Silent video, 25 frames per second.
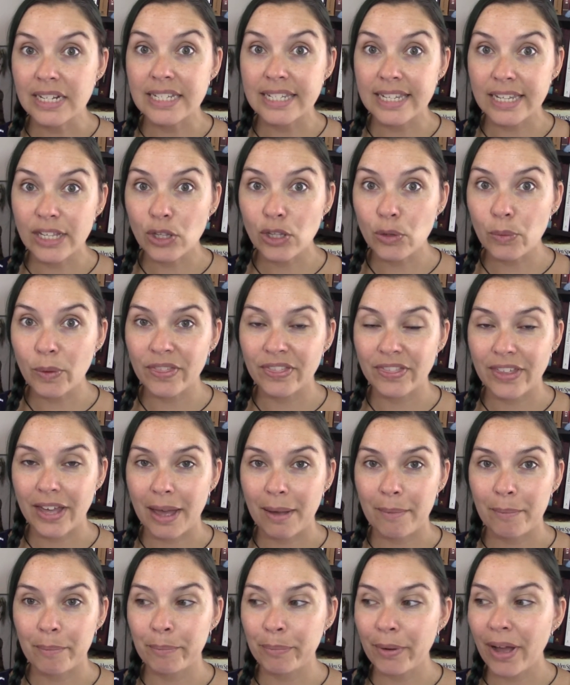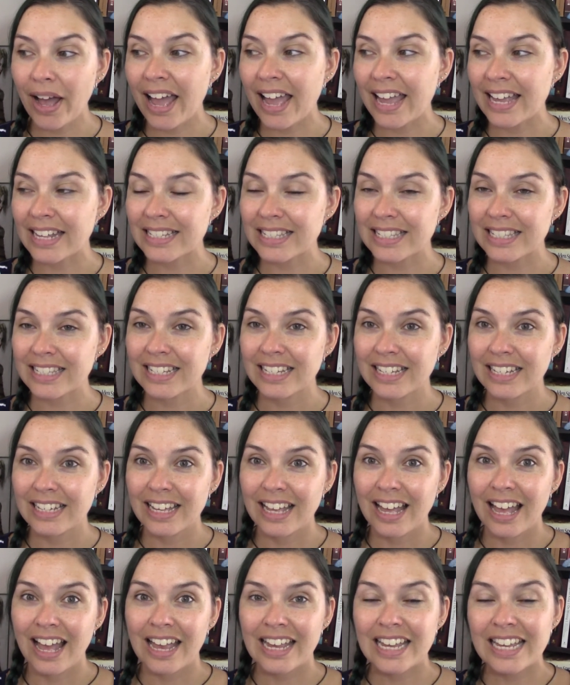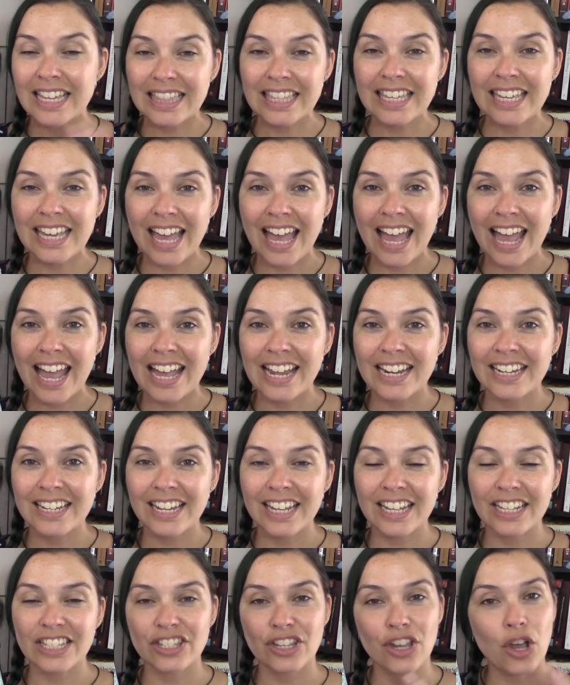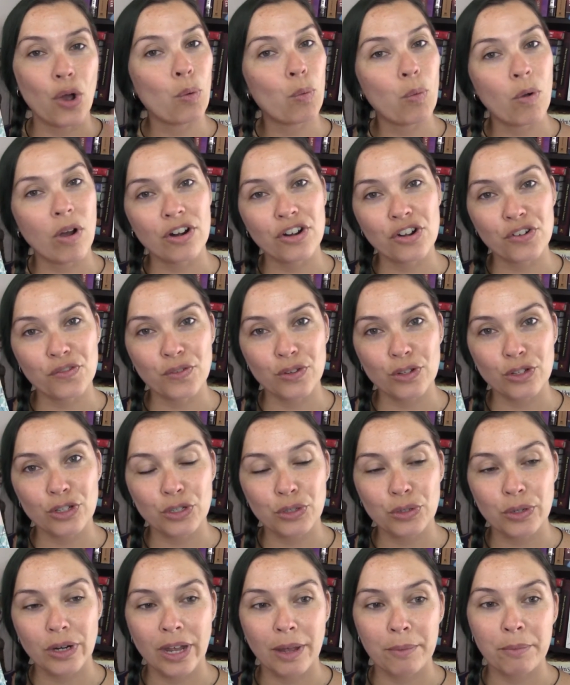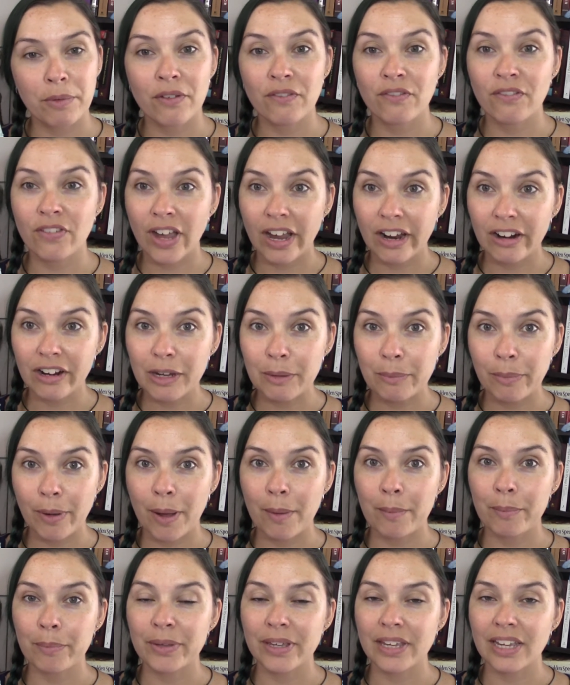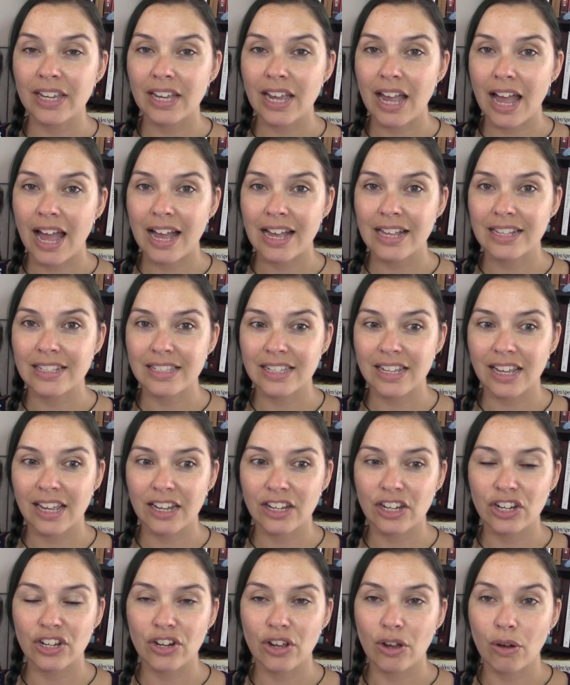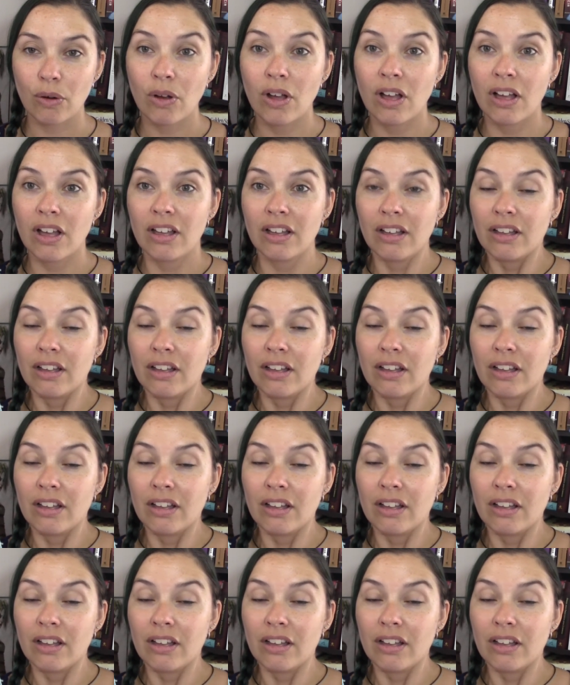deal with them. But in the end, it's a wonderful trip, very bumpy, as in, you know,